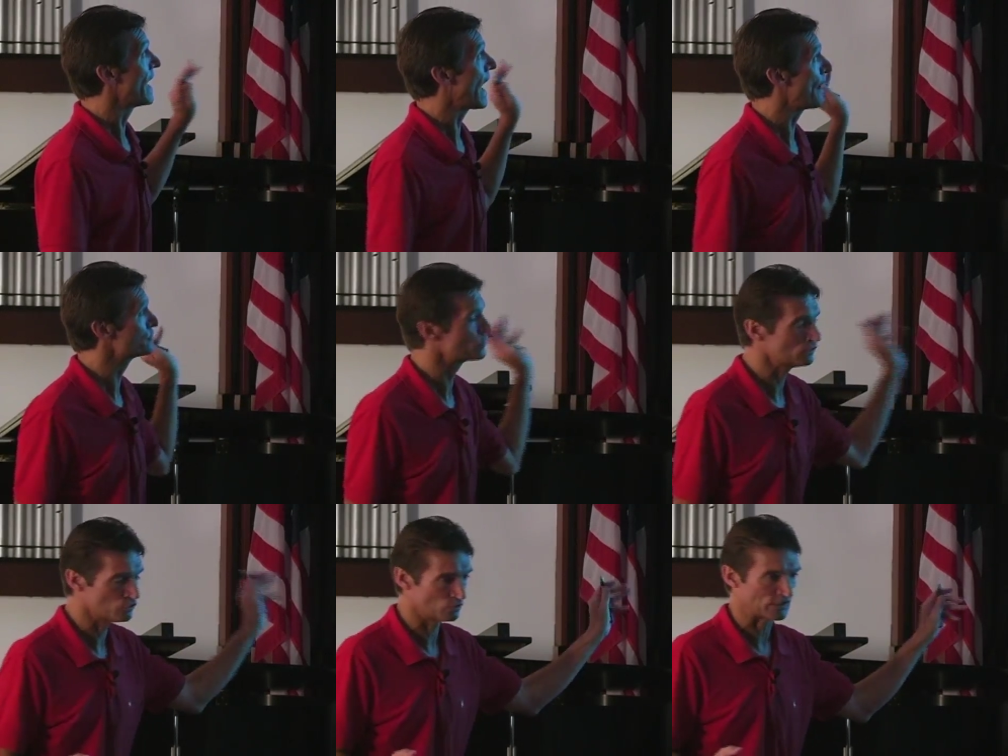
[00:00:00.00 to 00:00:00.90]

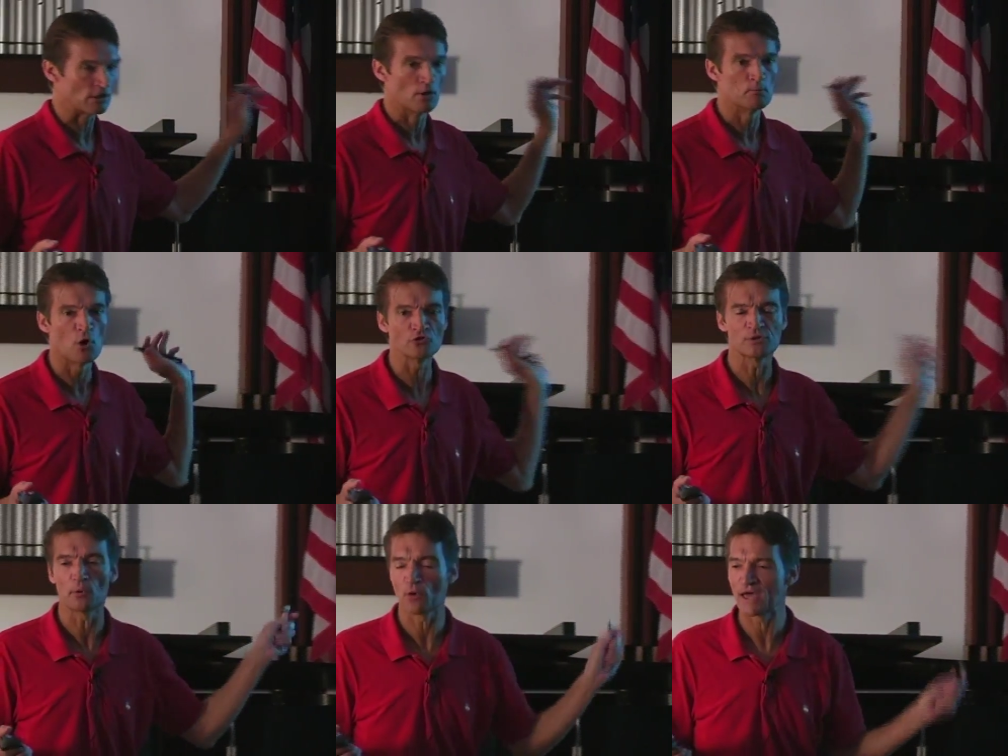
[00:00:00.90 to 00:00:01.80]
Absolutely.
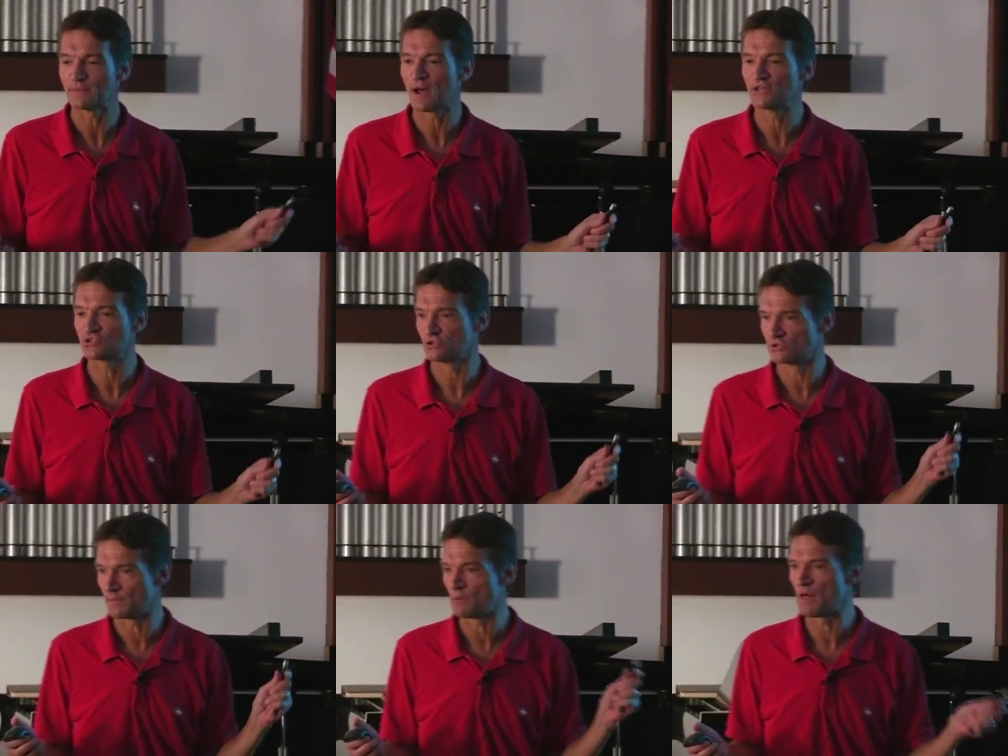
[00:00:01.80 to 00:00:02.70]
Multiple randomized
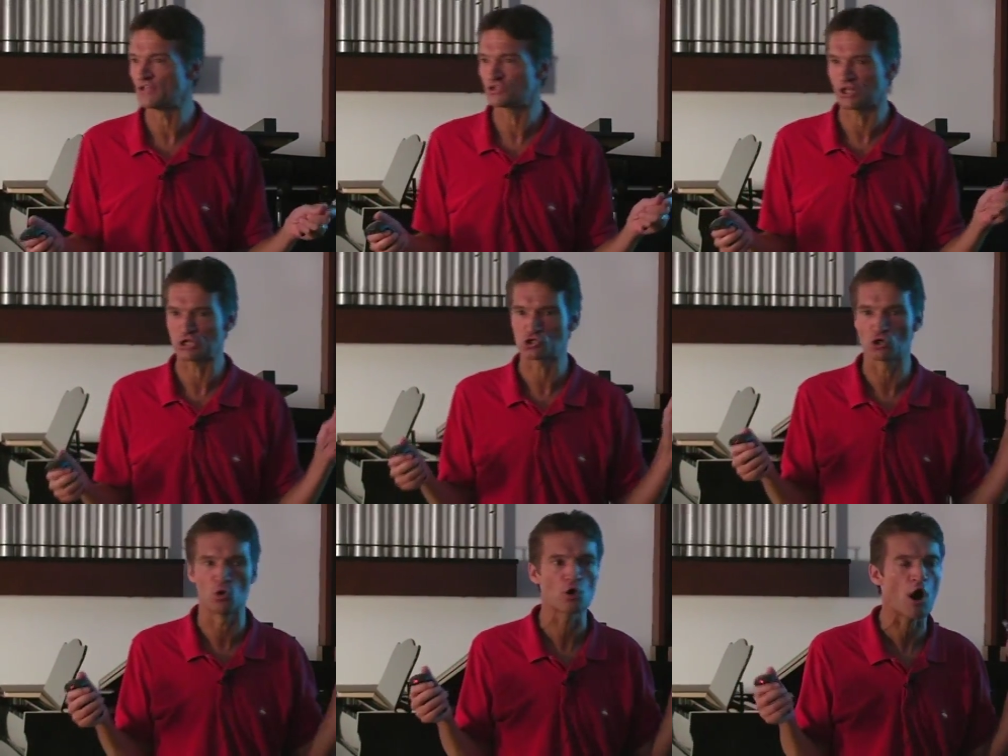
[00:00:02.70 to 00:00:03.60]
double-blind studies
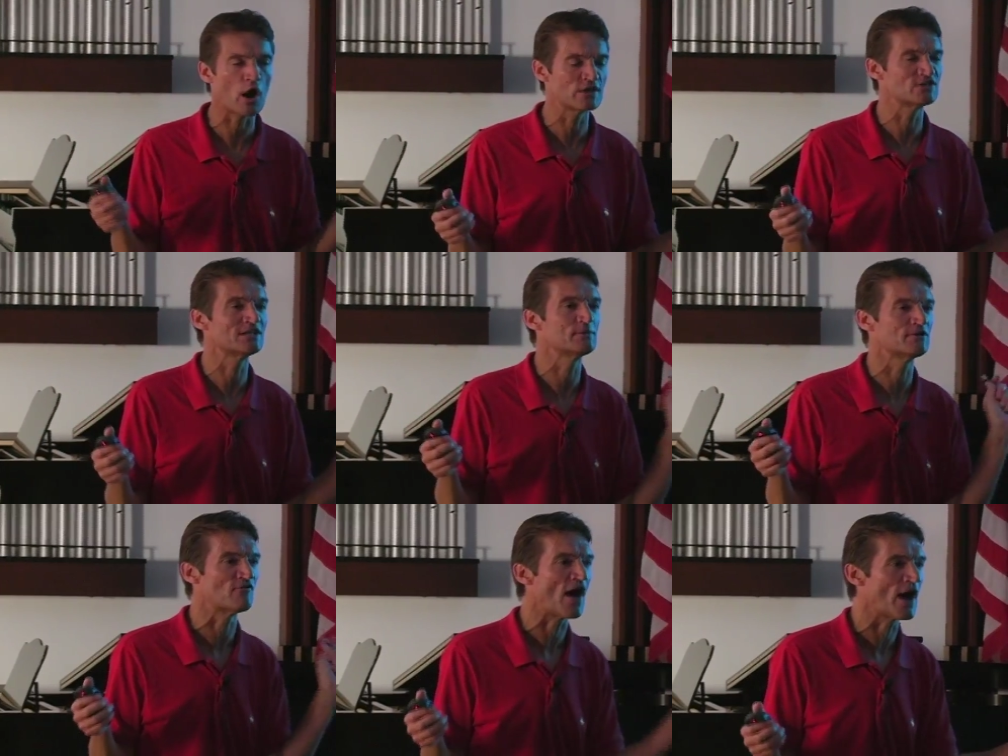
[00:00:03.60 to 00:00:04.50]
show carnitine to be
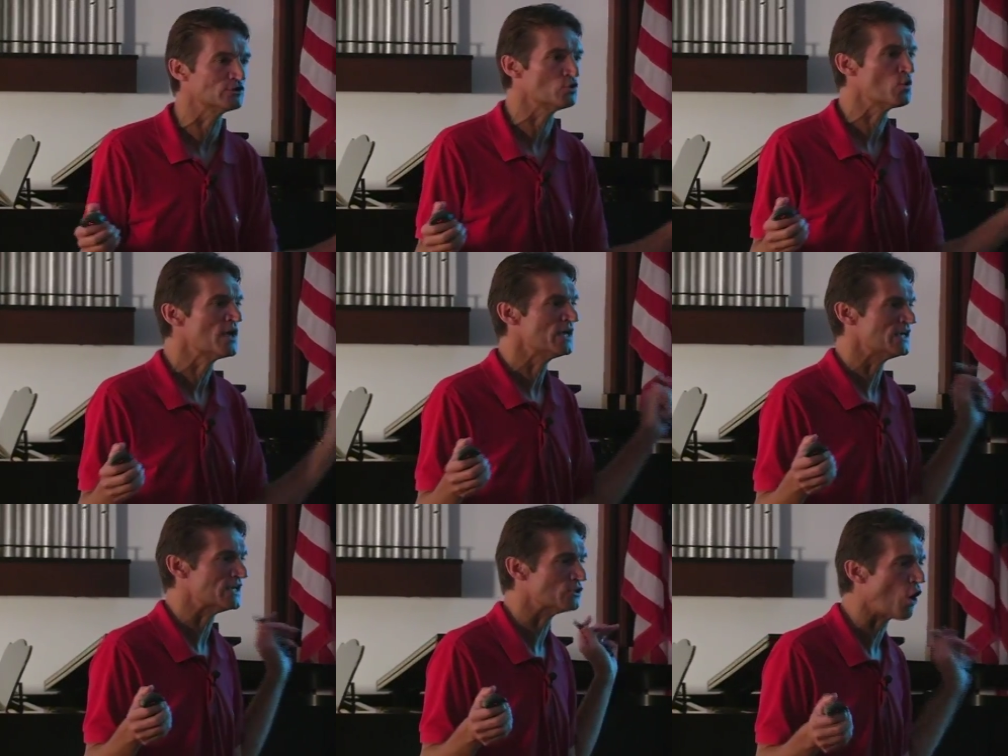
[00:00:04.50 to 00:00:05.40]
of value
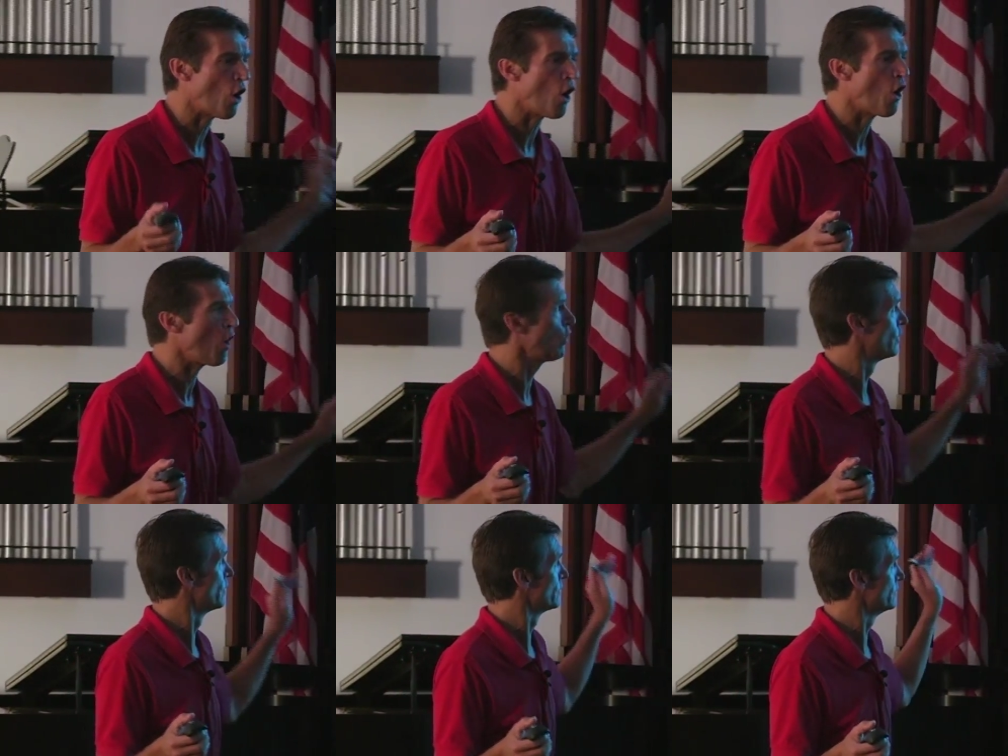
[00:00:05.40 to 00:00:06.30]
in all
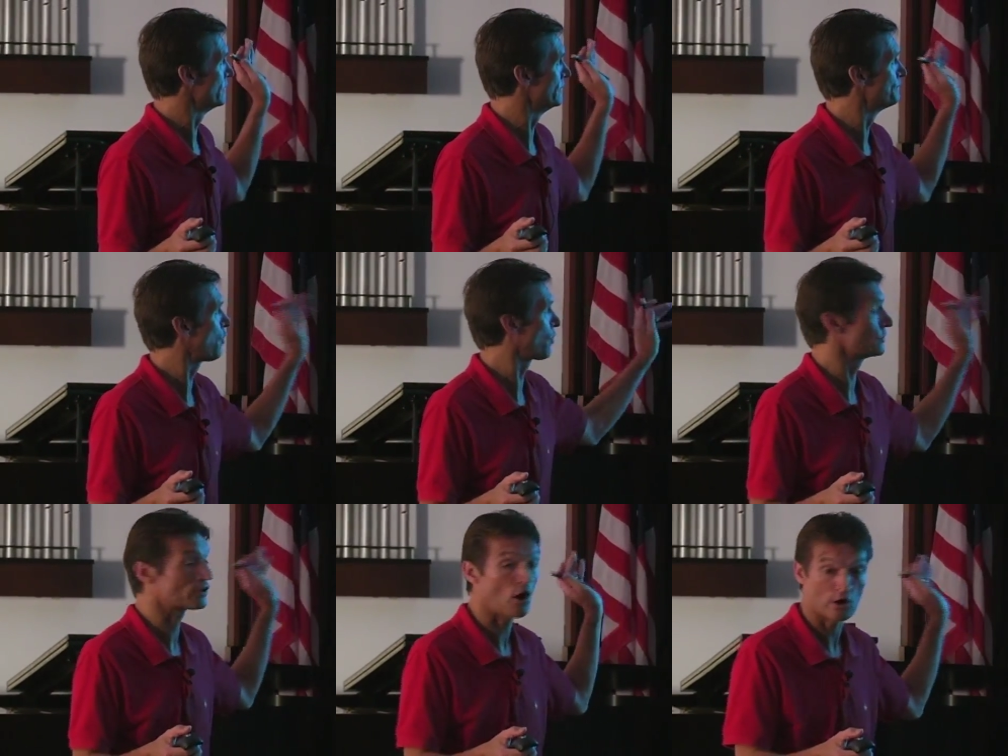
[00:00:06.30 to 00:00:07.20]

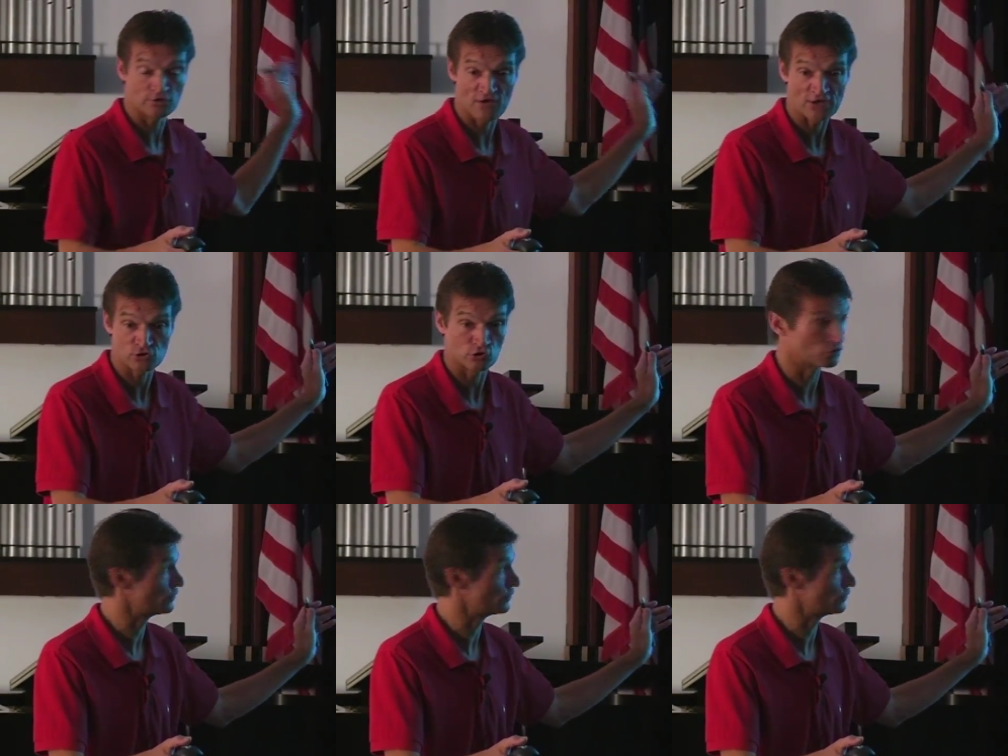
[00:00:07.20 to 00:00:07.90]
important cardiovascular